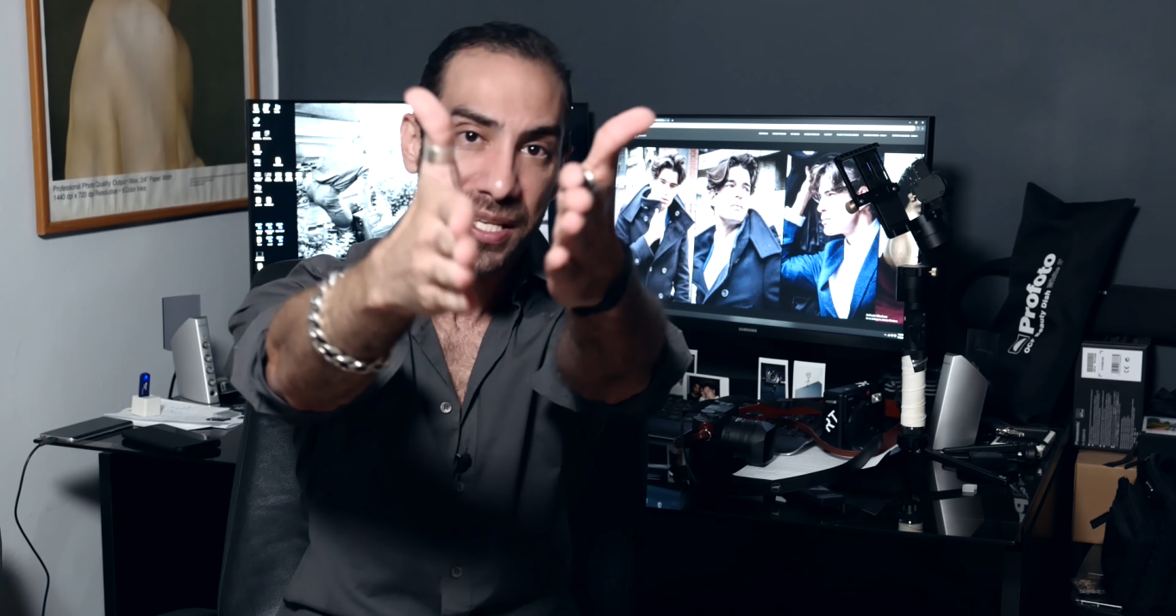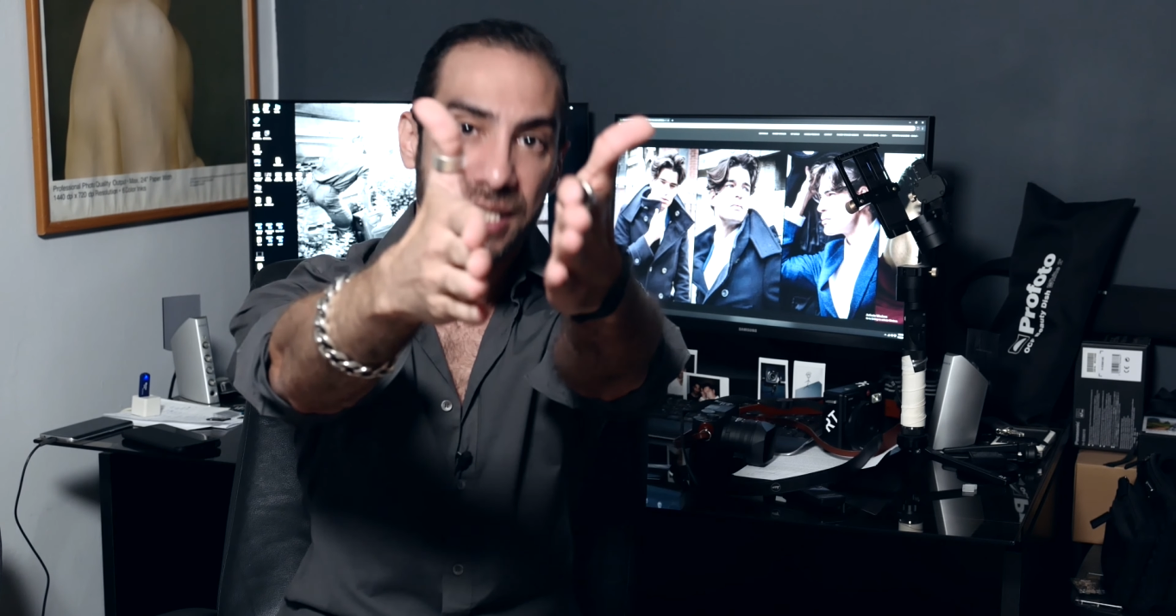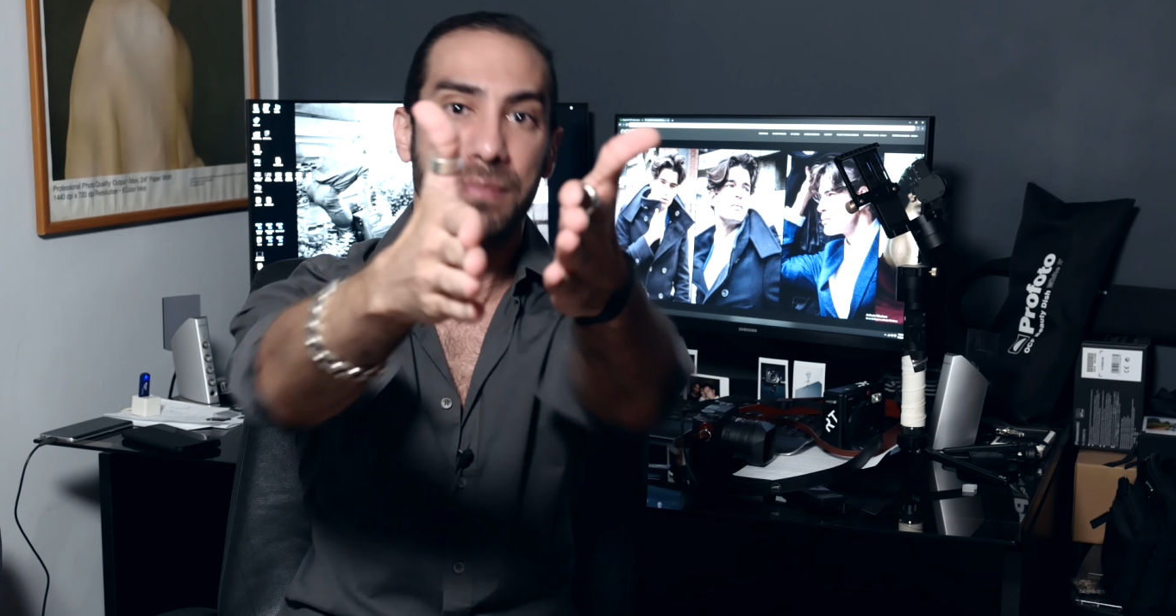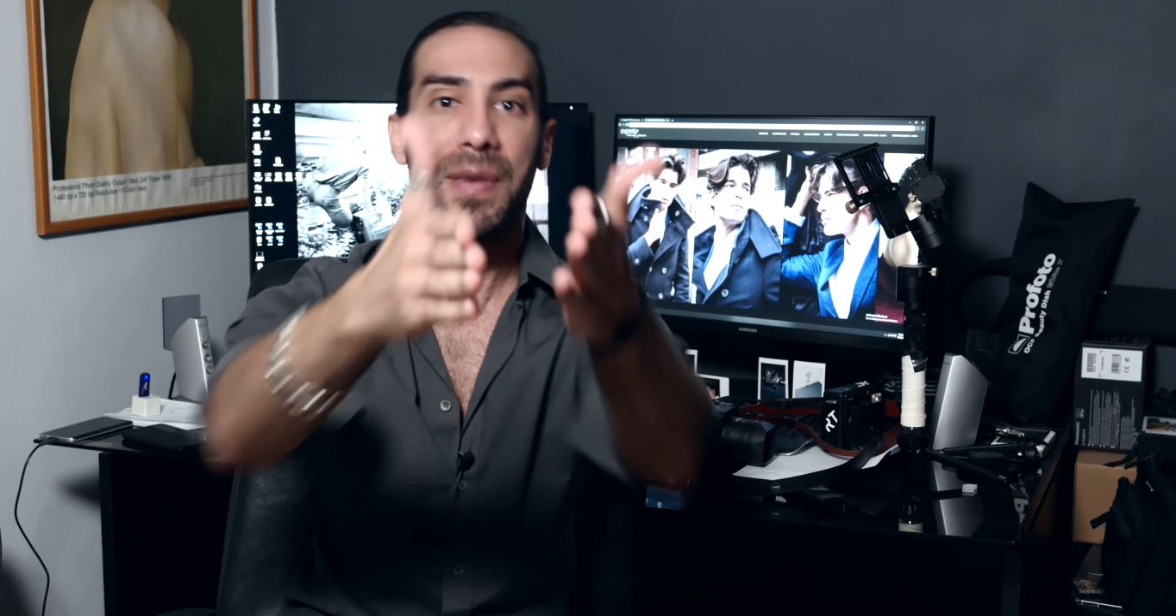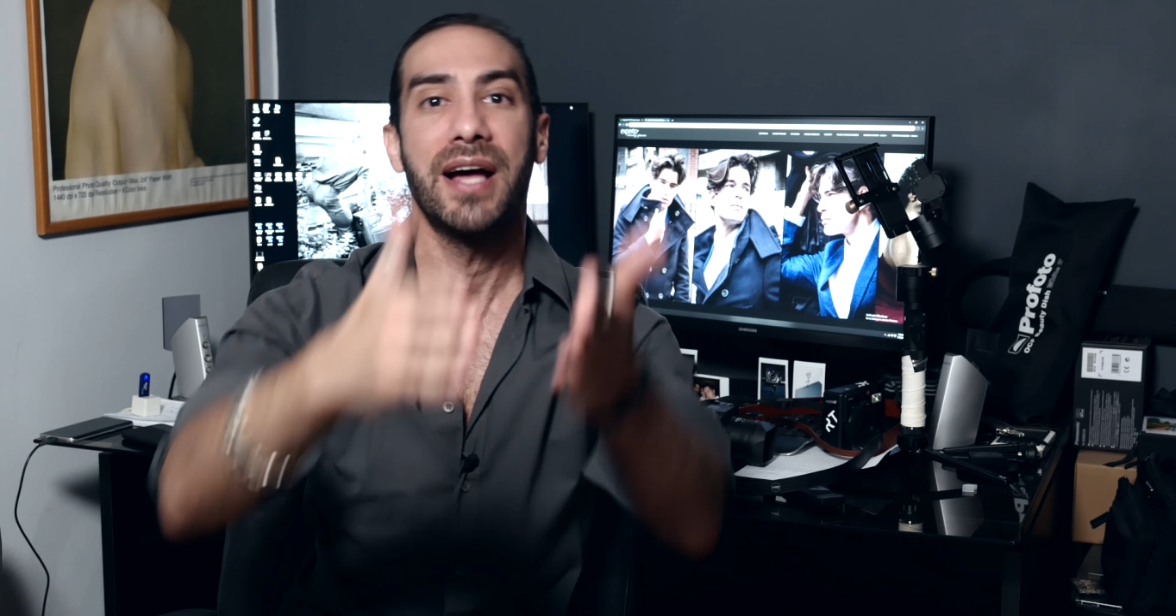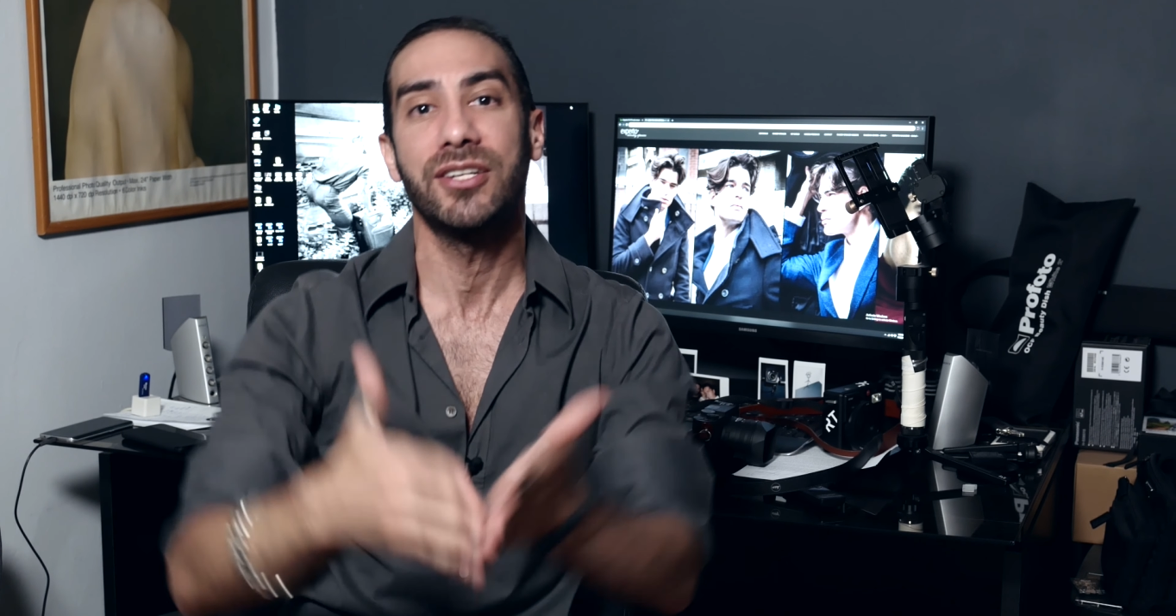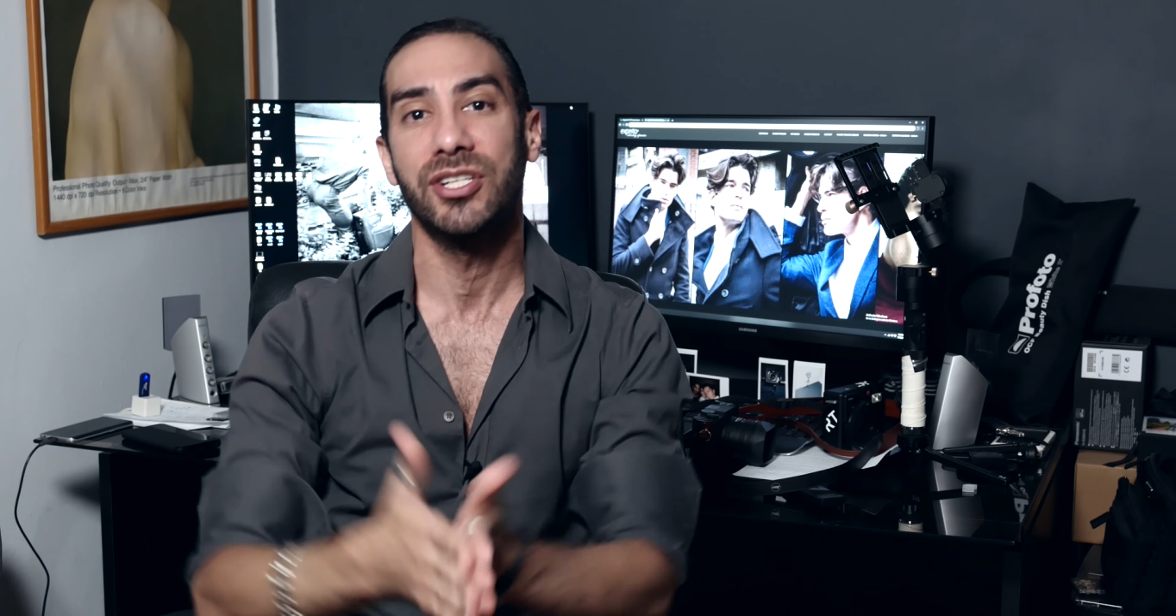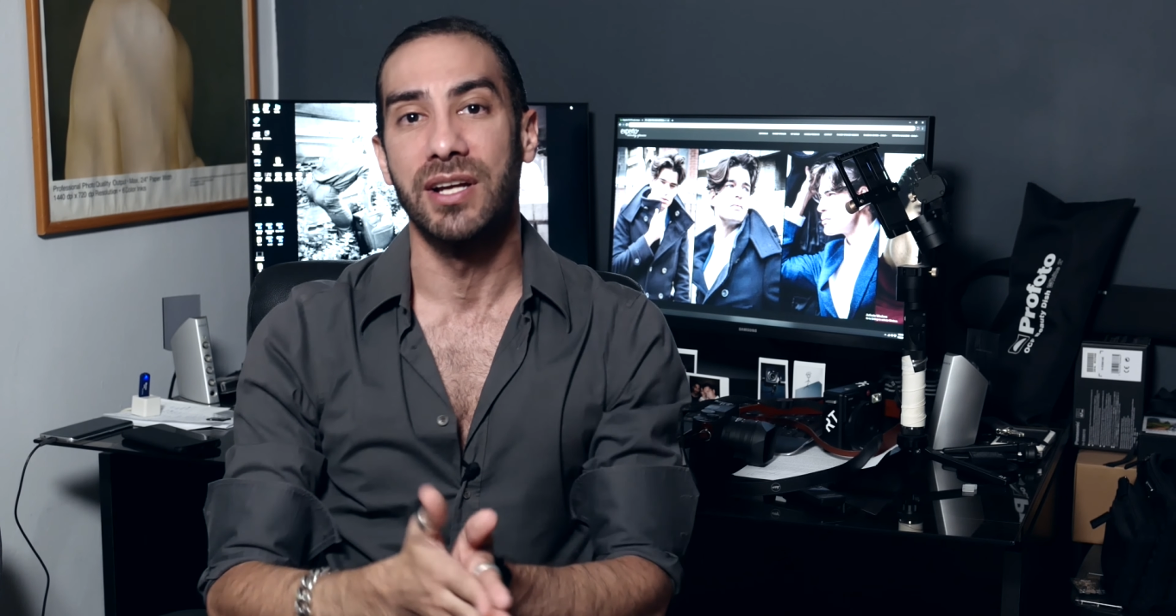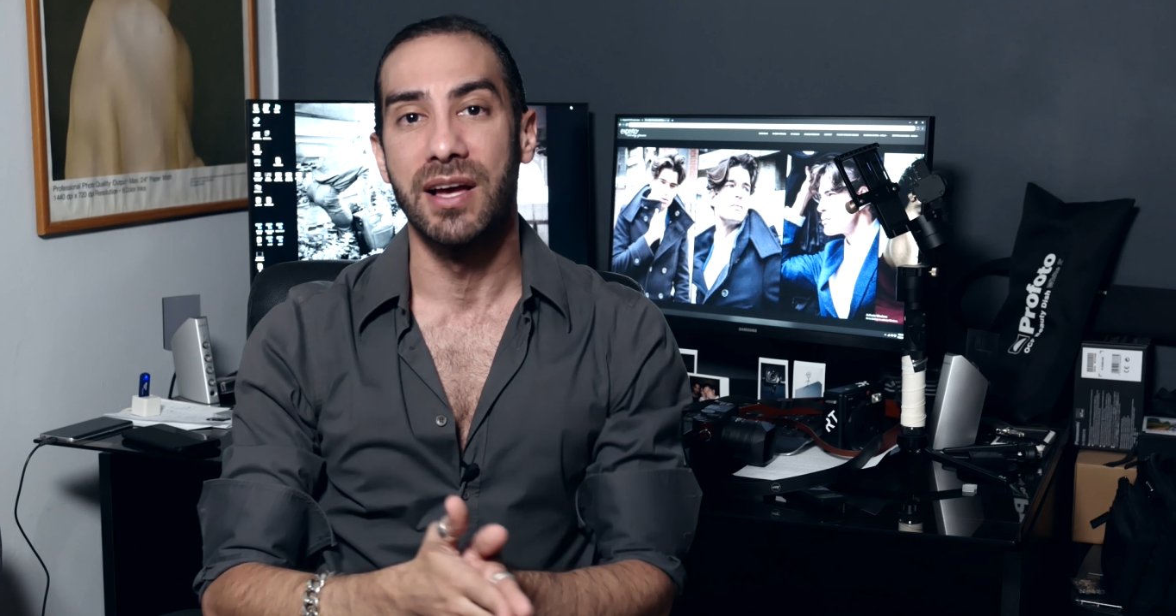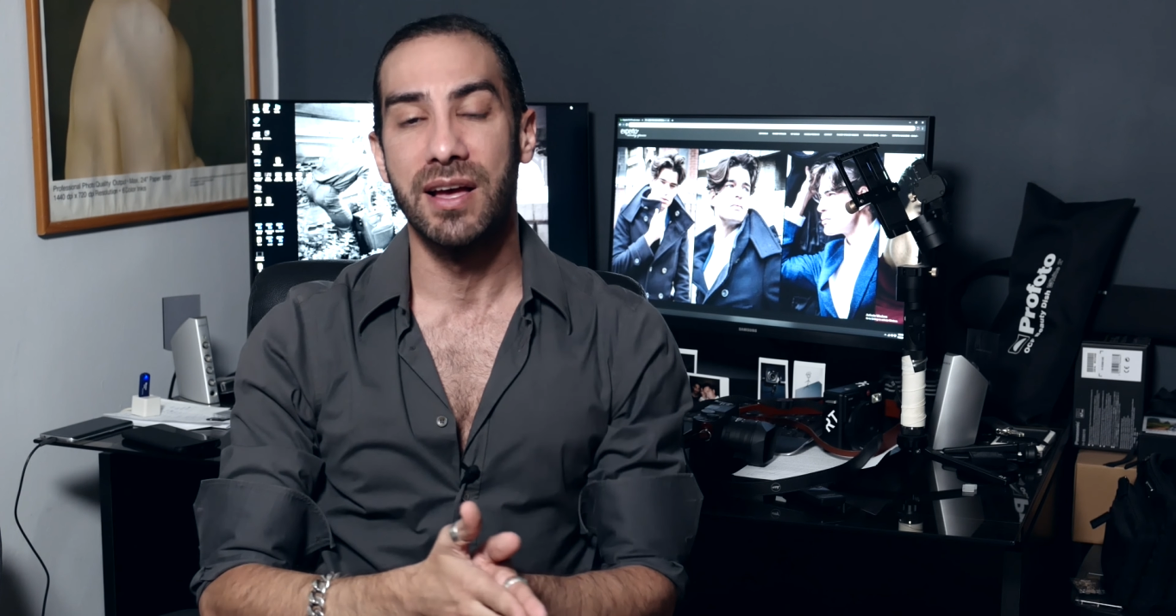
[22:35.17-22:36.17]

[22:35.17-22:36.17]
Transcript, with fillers: this much?